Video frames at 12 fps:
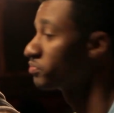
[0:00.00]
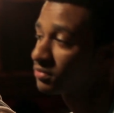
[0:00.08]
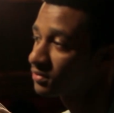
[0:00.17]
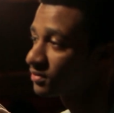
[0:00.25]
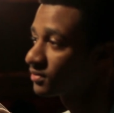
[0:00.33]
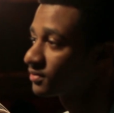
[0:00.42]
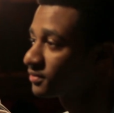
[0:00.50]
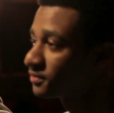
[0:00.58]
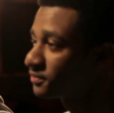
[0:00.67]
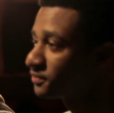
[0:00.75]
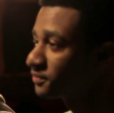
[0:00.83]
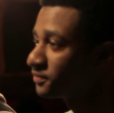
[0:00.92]

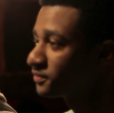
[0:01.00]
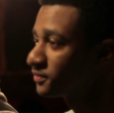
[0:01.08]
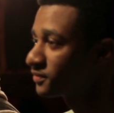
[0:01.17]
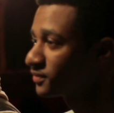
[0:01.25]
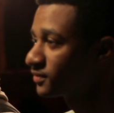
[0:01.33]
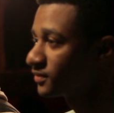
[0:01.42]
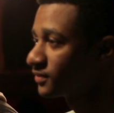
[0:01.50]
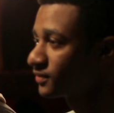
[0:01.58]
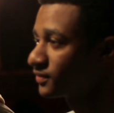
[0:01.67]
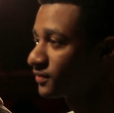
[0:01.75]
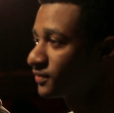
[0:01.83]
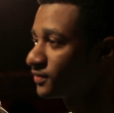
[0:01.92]

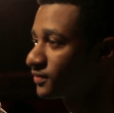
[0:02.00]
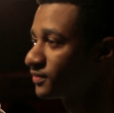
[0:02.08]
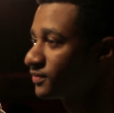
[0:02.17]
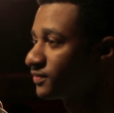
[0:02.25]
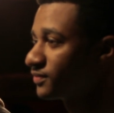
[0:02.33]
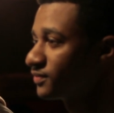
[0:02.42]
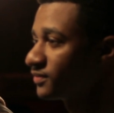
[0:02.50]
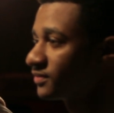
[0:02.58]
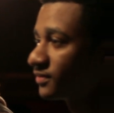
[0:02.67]
[no speech]